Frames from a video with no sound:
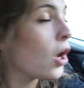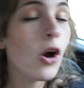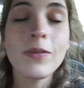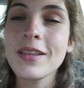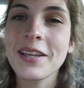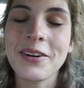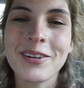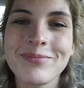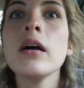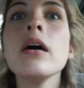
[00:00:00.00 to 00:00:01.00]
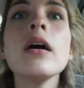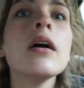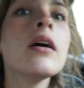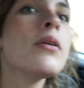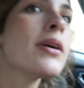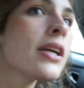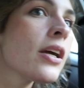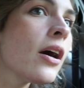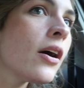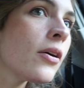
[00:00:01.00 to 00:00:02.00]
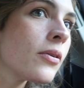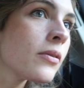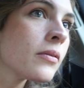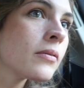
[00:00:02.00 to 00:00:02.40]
hopefully later on. Oh, where'd it go?